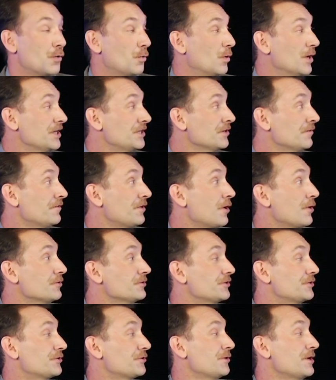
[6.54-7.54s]
Which of
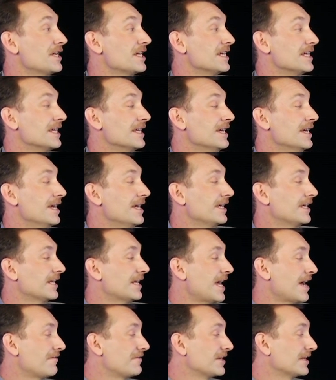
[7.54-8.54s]
those three
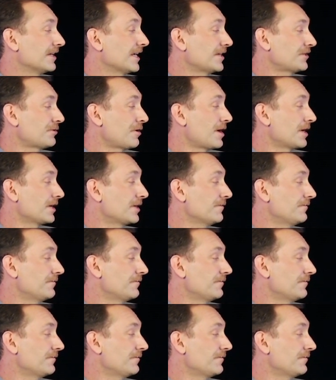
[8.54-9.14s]
can have the electronic